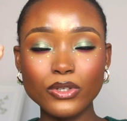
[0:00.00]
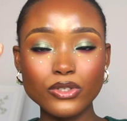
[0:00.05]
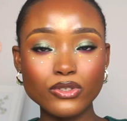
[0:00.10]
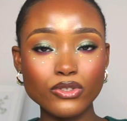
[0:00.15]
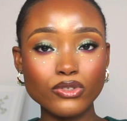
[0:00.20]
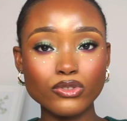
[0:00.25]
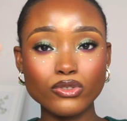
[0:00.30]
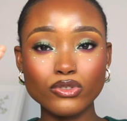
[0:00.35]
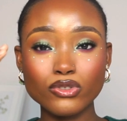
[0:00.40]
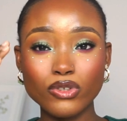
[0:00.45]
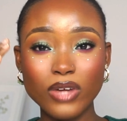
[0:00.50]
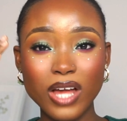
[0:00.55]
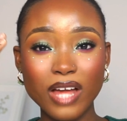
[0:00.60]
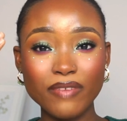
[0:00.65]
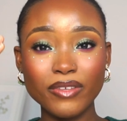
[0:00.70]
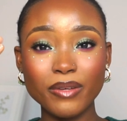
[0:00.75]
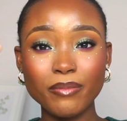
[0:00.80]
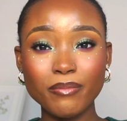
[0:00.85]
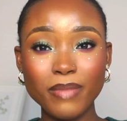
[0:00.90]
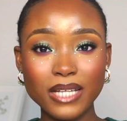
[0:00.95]
questions you should
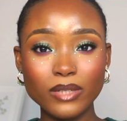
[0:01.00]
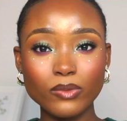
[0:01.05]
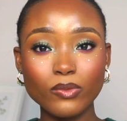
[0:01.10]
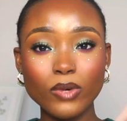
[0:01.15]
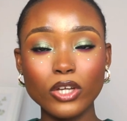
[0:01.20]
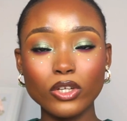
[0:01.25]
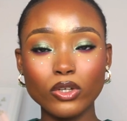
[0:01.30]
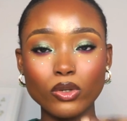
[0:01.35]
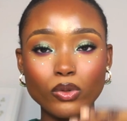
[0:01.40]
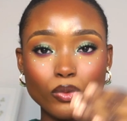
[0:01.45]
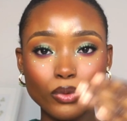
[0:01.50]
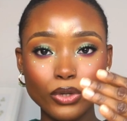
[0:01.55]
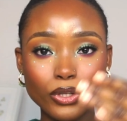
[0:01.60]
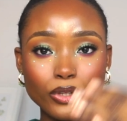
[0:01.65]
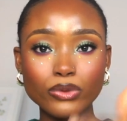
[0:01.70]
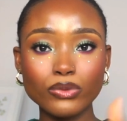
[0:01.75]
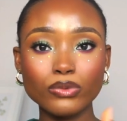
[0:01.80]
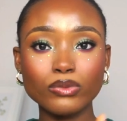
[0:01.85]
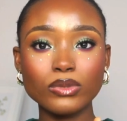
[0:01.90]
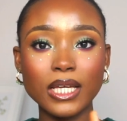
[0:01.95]
have in mind while you're
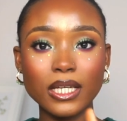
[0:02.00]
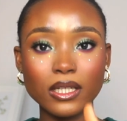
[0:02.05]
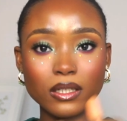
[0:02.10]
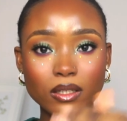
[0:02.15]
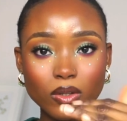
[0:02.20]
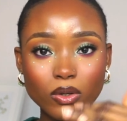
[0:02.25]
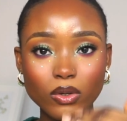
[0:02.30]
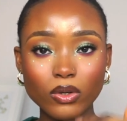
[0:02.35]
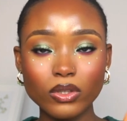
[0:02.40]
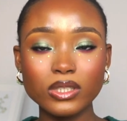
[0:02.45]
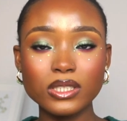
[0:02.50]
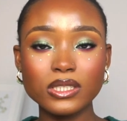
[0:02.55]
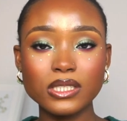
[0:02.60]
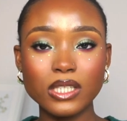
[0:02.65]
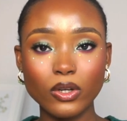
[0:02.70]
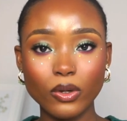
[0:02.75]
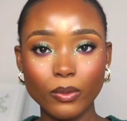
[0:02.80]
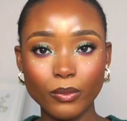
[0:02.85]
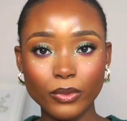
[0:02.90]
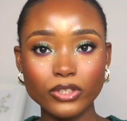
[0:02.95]
going through like all these
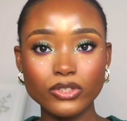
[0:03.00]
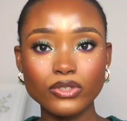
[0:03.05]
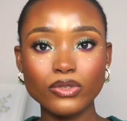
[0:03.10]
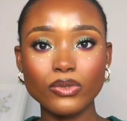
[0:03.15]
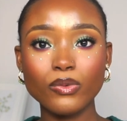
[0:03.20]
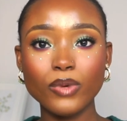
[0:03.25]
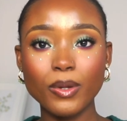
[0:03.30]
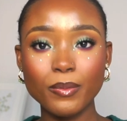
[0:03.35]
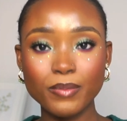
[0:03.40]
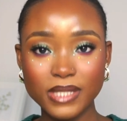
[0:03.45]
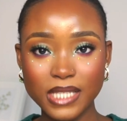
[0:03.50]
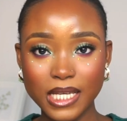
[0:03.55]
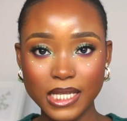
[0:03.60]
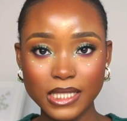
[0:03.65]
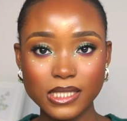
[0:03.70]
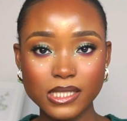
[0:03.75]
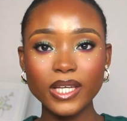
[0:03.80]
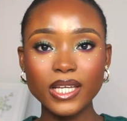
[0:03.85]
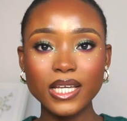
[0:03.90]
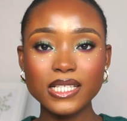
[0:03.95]
accommodation
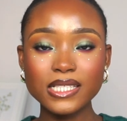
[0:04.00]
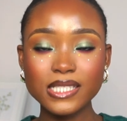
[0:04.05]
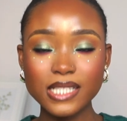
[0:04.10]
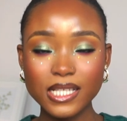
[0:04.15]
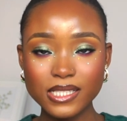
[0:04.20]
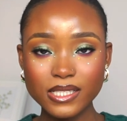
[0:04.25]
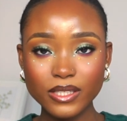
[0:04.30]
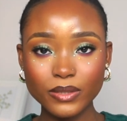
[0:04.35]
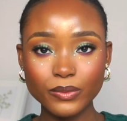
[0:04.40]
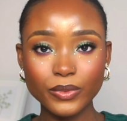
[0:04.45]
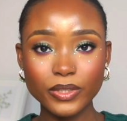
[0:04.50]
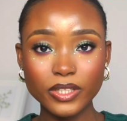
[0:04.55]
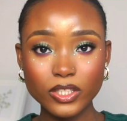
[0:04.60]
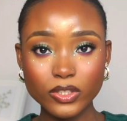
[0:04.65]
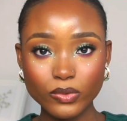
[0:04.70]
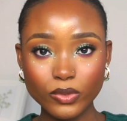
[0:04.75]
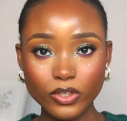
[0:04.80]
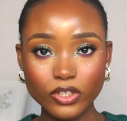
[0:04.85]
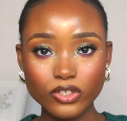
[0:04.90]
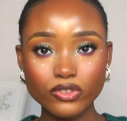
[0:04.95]
websites. When you are certain with
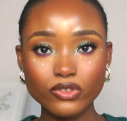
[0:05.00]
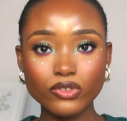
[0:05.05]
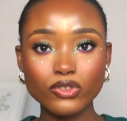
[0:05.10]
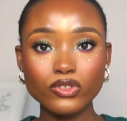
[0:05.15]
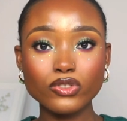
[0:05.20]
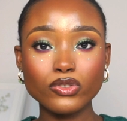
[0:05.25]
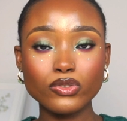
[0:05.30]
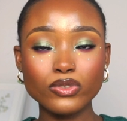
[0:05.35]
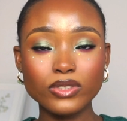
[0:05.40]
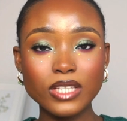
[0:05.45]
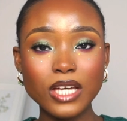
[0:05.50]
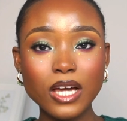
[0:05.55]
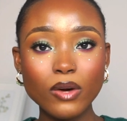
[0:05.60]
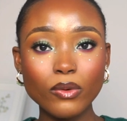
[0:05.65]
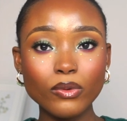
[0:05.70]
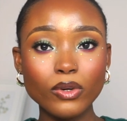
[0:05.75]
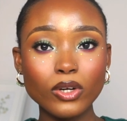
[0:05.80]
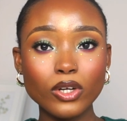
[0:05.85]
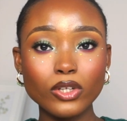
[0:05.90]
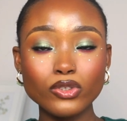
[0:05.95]
these questions,
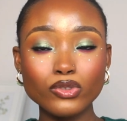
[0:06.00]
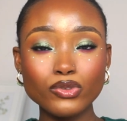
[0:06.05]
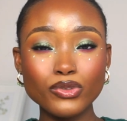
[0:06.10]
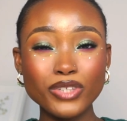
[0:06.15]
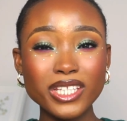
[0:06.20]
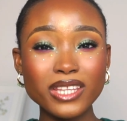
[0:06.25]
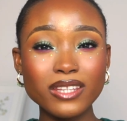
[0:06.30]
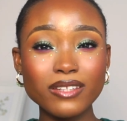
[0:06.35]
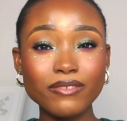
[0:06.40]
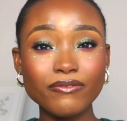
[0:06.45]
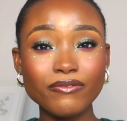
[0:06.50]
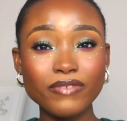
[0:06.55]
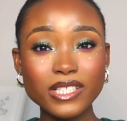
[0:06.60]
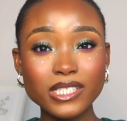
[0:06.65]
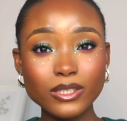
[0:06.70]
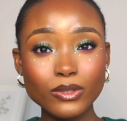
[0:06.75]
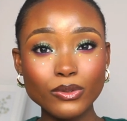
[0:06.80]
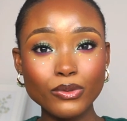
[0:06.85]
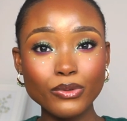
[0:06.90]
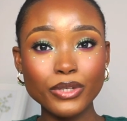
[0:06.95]
now during the
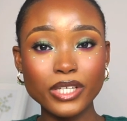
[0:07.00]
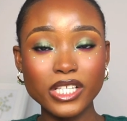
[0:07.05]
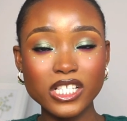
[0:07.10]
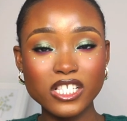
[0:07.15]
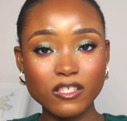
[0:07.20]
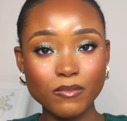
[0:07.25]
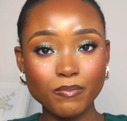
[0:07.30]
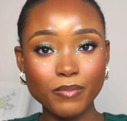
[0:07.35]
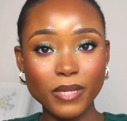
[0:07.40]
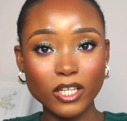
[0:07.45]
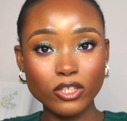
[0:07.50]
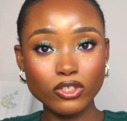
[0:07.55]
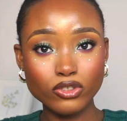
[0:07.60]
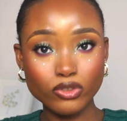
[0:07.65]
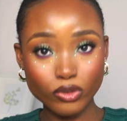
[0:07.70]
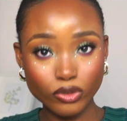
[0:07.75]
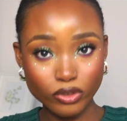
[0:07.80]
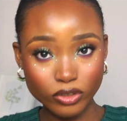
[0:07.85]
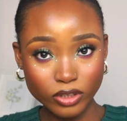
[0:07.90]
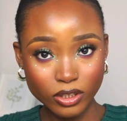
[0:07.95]
physical
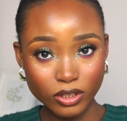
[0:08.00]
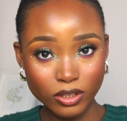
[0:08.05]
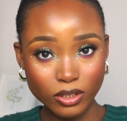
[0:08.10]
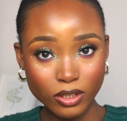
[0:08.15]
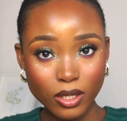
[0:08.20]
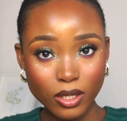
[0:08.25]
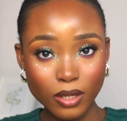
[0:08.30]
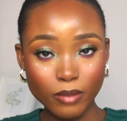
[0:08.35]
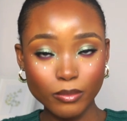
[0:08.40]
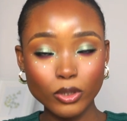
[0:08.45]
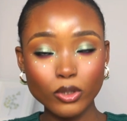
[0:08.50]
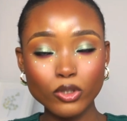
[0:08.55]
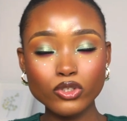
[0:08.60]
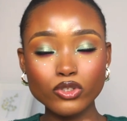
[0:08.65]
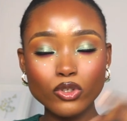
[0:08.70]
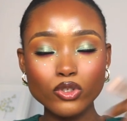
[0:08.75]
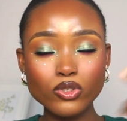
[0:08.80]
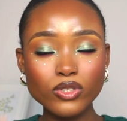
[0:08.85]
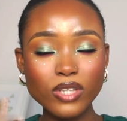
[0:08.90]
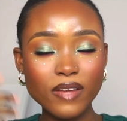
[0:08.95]
inspection, because
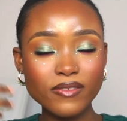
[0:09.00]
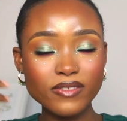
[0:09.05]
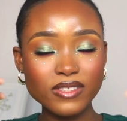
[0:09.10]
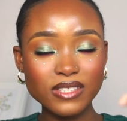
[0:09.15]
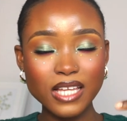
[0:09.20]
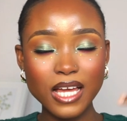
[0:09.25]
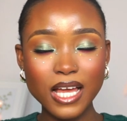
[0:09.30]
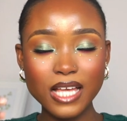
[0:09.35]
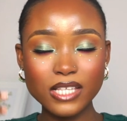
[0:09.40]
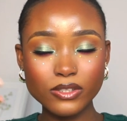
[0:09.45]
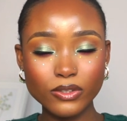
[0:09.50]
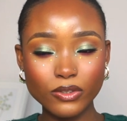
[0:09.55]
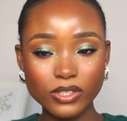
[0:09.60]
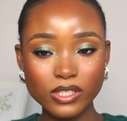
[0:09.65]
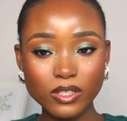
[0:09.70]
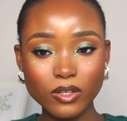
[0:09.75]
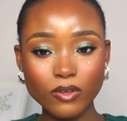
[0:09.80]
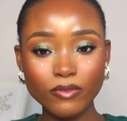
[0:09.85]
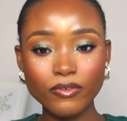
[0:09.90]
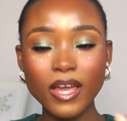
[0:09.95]
you also have to now ask
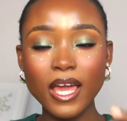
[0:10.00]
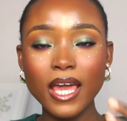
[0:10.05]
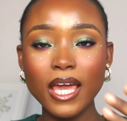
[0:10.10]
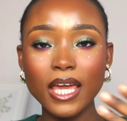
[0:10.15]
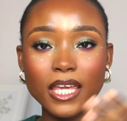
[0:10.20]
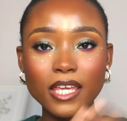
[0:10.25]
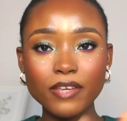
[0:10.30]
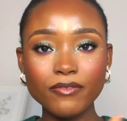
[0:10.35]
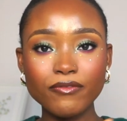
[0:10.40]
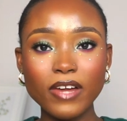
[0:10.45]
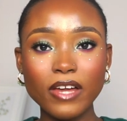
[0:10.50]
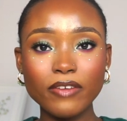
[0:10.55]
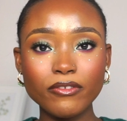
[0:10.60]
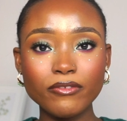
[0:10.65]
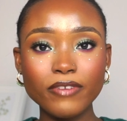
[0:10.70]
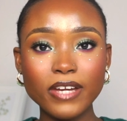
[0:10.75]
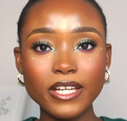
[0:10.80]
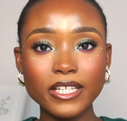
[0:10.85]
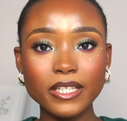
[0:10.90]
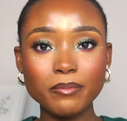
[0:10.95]
yourself, if I even
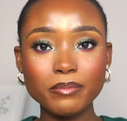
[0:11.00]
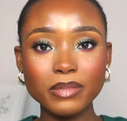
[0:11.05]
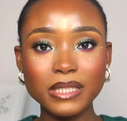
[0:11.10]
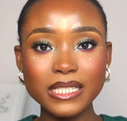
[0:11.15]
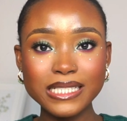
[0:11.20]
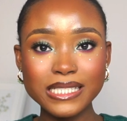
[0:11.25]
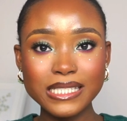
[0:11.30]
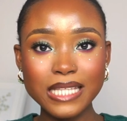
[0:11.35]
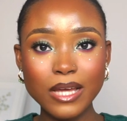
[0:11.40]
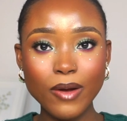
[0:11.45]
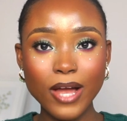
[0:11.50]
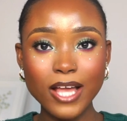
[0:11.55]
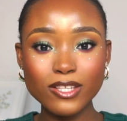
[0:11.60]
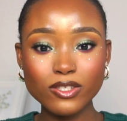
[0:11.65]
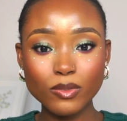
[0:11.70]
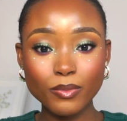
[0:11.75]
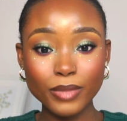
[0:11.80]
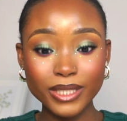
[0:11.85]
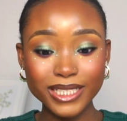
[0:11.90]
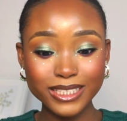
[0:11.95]
find a place now and
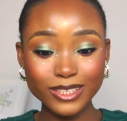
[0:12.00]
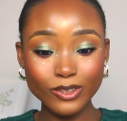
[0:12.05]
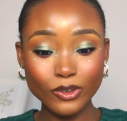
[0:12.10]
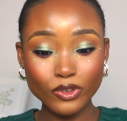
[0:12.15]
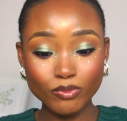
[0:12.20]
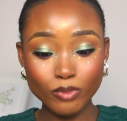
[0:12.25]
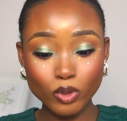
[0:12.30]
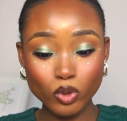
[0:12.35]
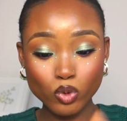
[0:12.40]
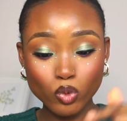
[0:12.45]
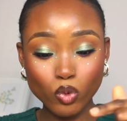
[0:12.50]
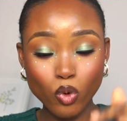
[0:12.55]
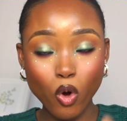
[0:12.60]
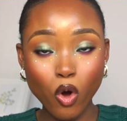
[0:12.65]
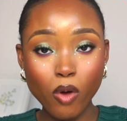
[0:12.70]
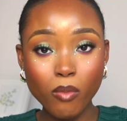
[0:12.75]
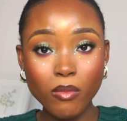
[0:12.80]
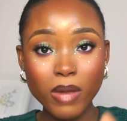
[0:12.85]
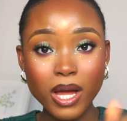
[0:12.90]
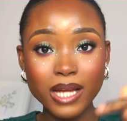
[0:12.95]
somebody tells me to
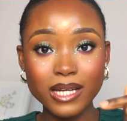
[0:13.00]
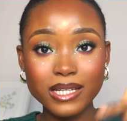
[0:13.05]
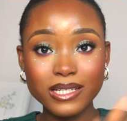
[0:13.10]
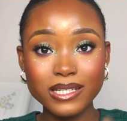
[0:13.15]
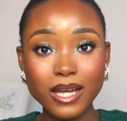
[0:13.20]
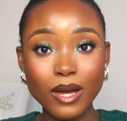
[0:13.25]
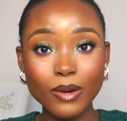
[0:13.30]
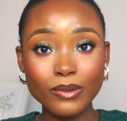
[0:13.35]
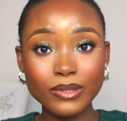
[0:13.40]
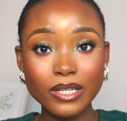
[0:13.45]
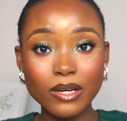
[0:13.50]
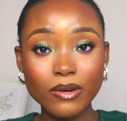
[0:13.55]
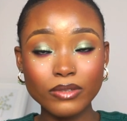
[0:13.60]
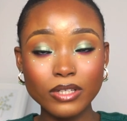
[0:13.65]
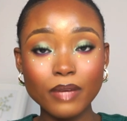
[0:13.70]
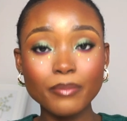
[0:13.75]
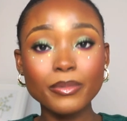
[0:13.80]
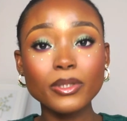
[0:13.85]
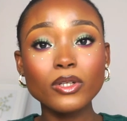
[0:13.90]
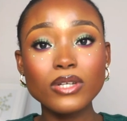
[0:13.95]
come
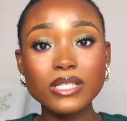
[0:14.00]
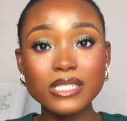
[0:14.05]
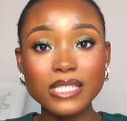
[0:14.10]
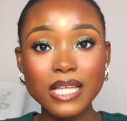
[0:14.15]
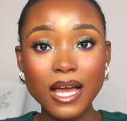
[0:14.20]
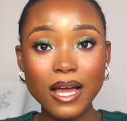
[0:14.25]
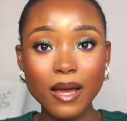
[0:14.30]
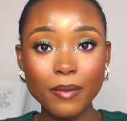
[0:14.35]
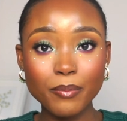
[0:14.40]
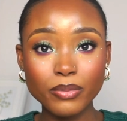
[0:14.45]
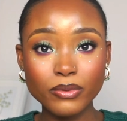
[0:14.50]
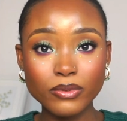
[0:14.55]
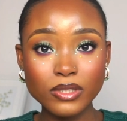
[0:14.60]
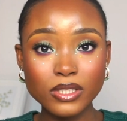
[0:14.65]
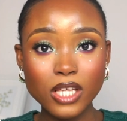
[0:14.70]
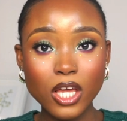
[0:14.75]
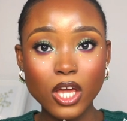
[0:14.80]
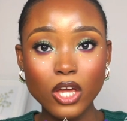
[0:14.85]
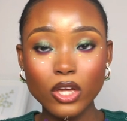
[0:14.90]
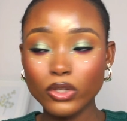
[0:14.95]
now, because that happens.